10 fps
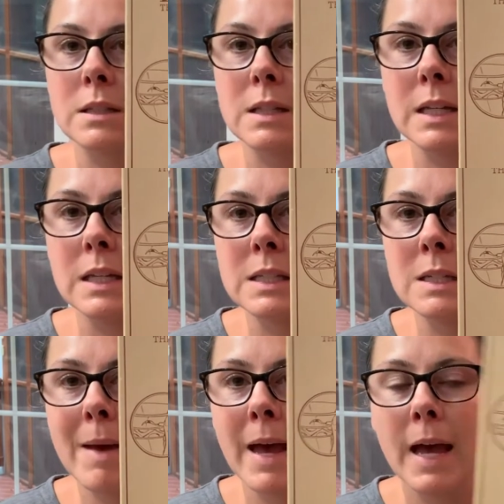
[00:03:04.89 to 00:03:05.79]
It's the E Z
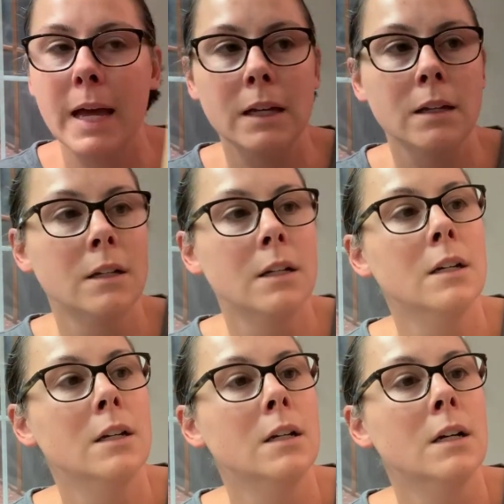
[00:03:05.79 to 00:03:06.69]
Mag.
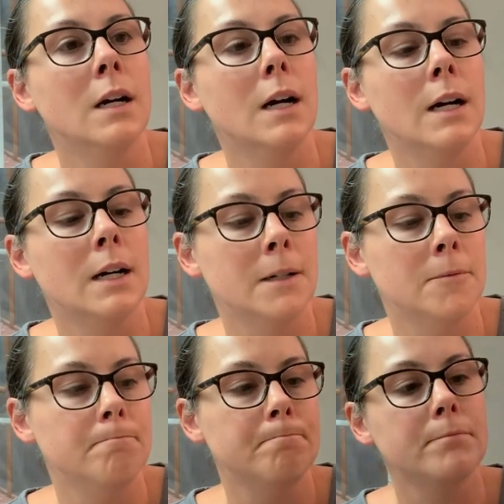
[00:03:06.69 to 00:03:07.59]

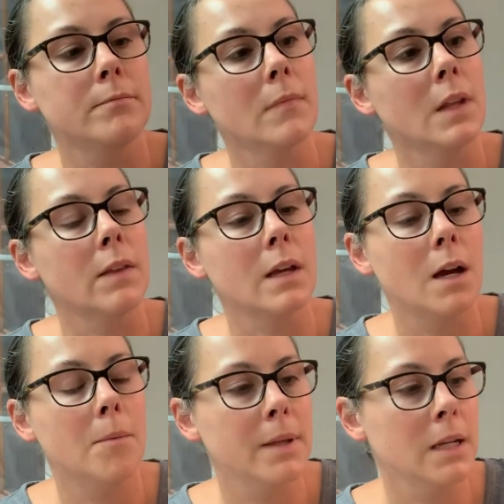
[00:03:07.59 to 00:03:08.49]
Um, and the
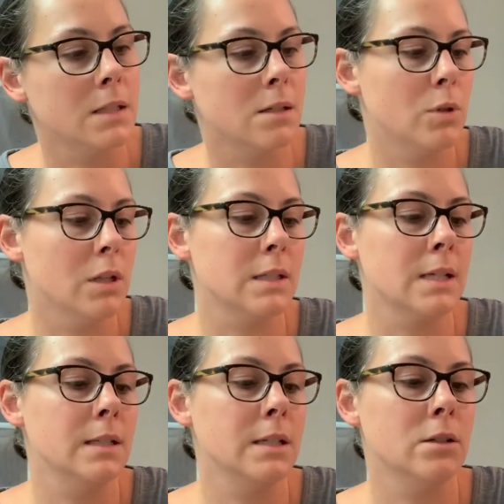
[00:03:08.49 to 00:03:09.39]
company is on one of the
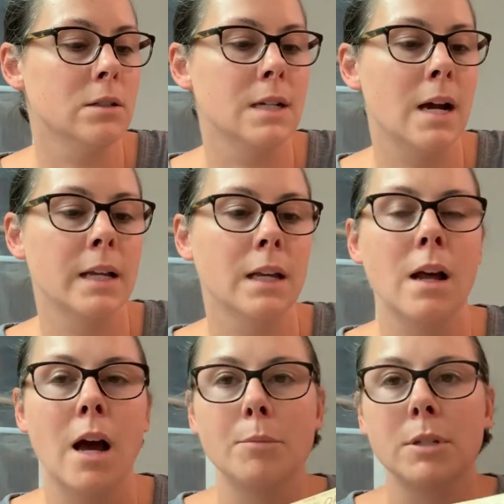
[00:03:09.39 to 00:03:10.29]
sides here,
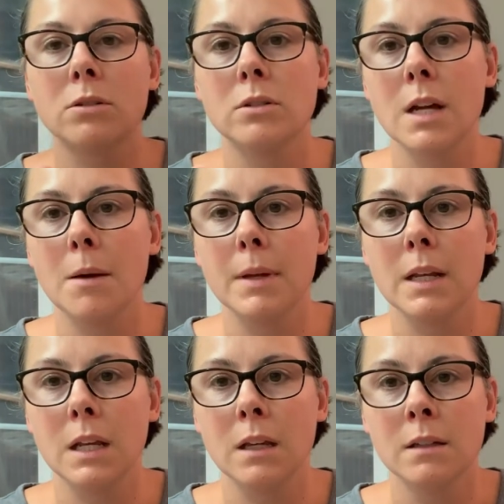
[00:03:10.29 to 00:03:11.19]
Donegan Optical
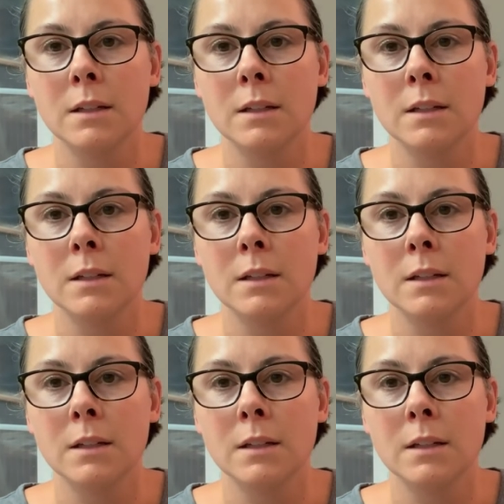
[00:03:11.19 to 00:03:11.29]
Company.